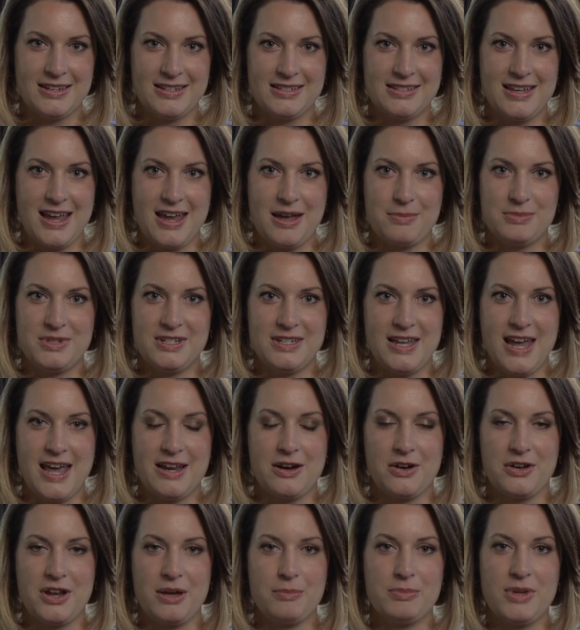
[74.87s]
To stay up to
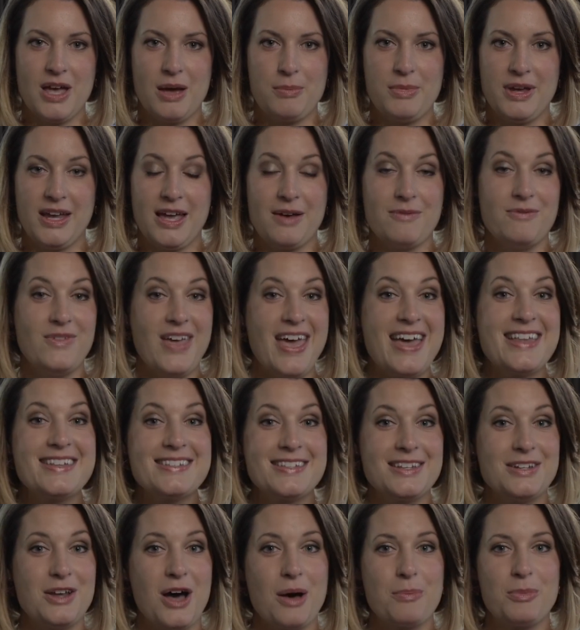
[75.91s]
date on upcoming
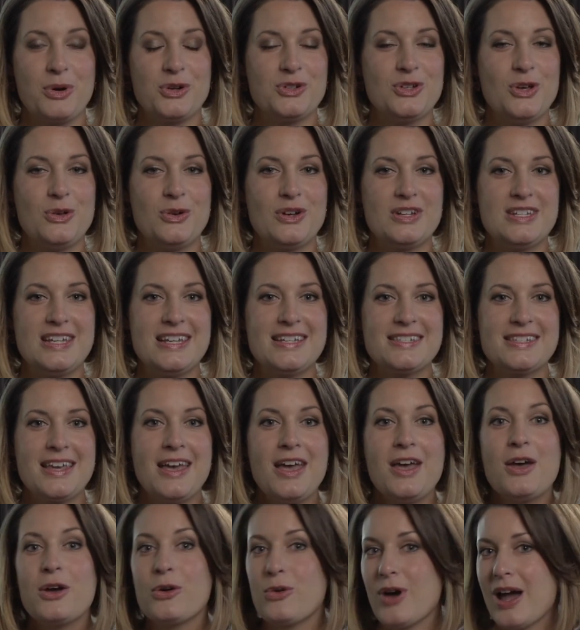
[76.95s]
events and opportunities,
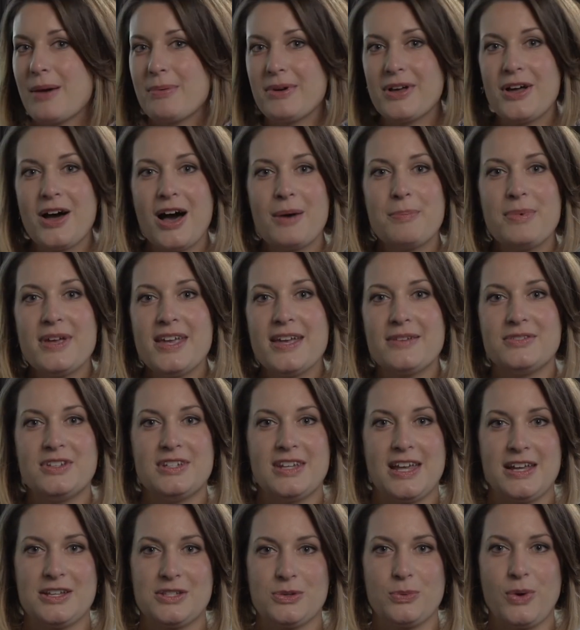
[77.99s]
grab a copy of
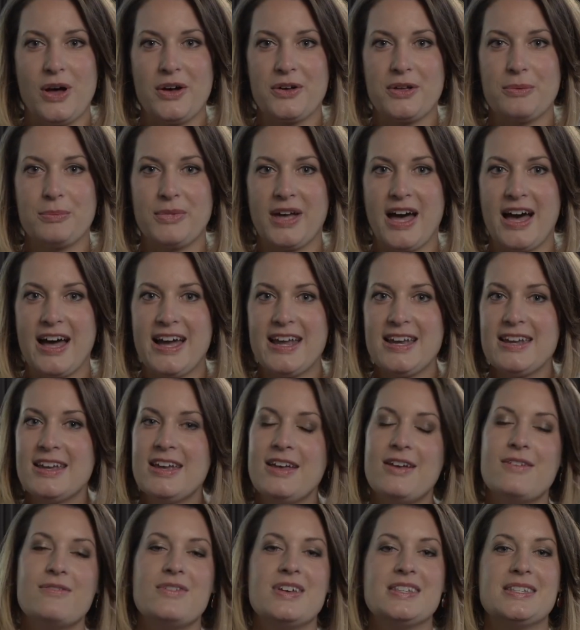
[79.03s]
today's welcome guide,
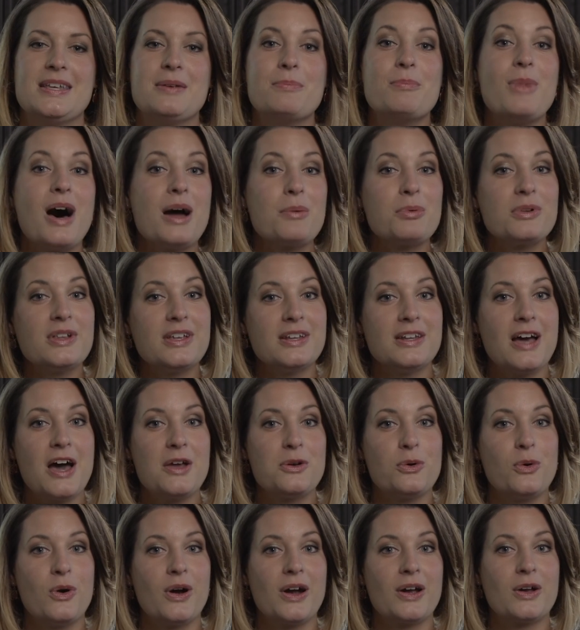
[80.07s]
visit
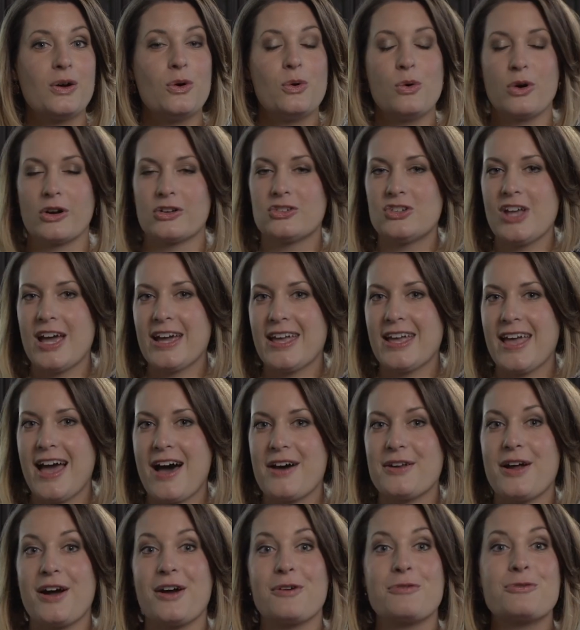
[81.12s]
mobberly.org, or check
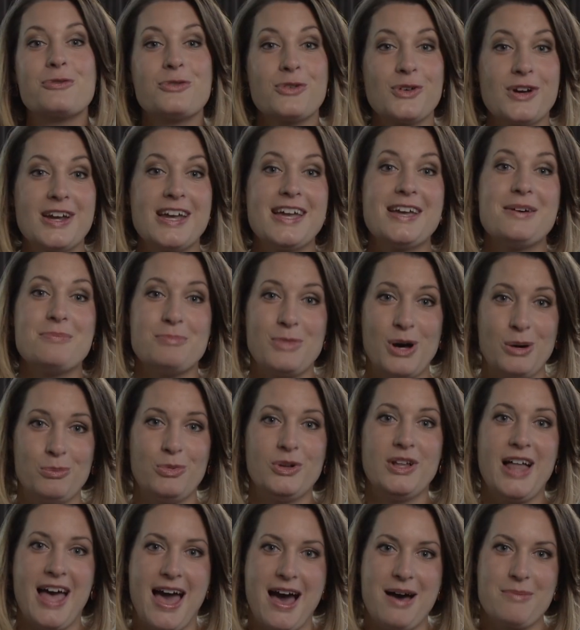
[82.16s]
out our free
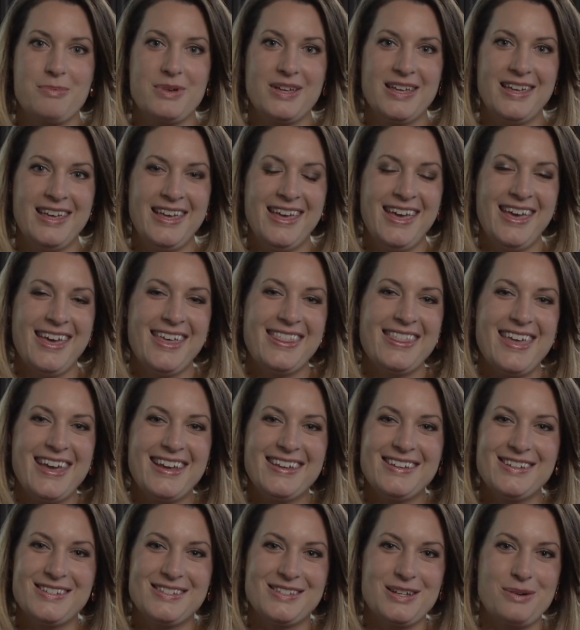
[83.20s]
mobile app.
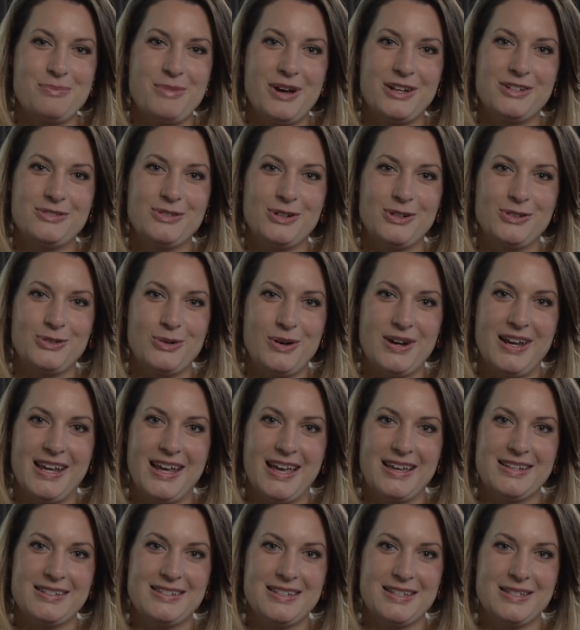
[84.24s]
Thank you so much for joining
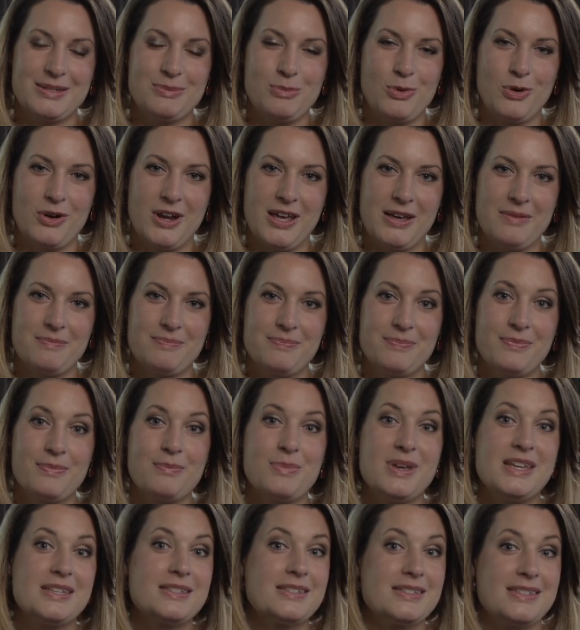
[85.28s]
us this morning.
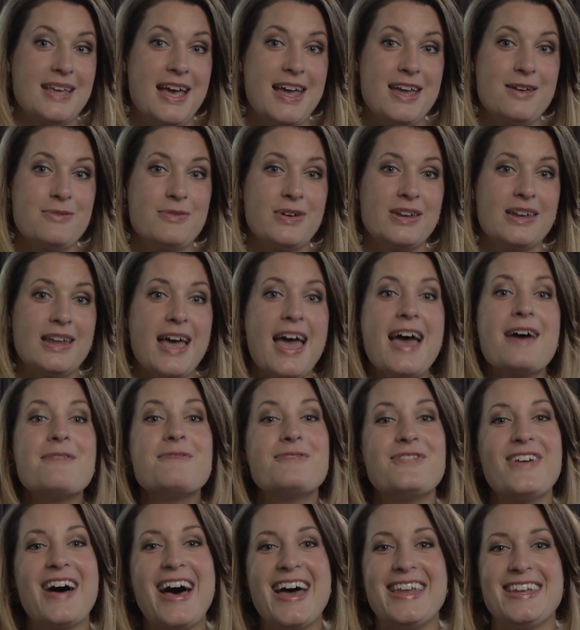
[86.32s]
Be safe and have
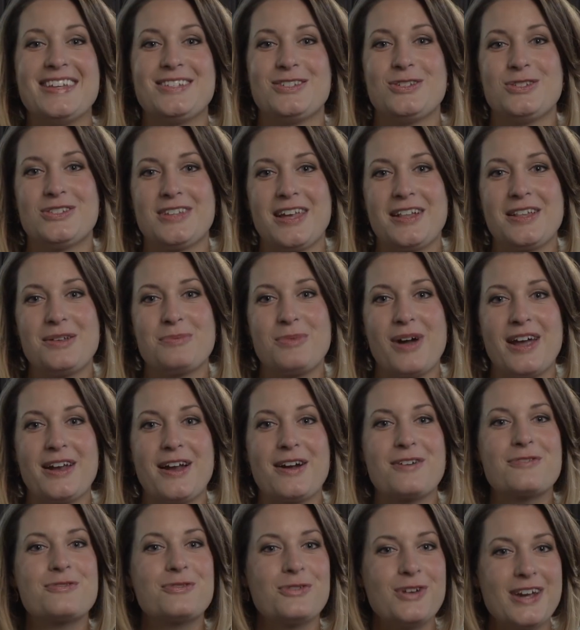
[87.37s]
fun as you celebrate
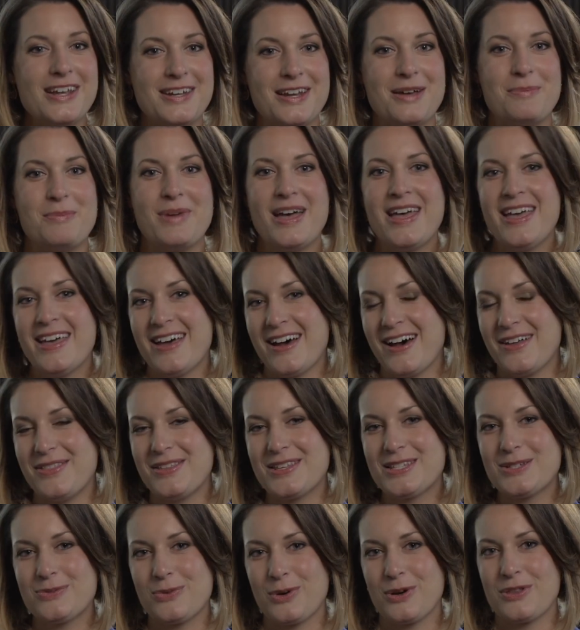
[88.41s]
our freedom on
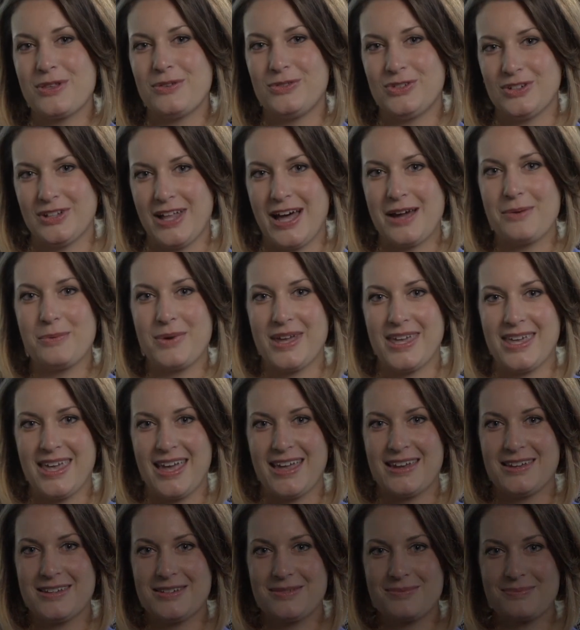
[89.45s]
this 4th of July
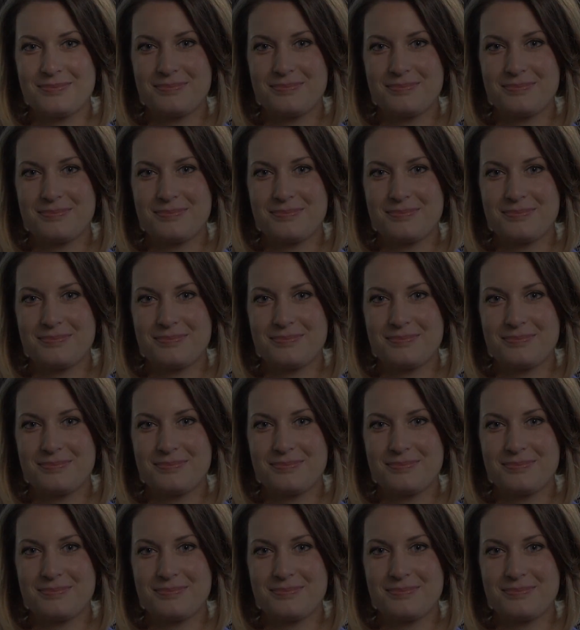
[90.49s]
weekend.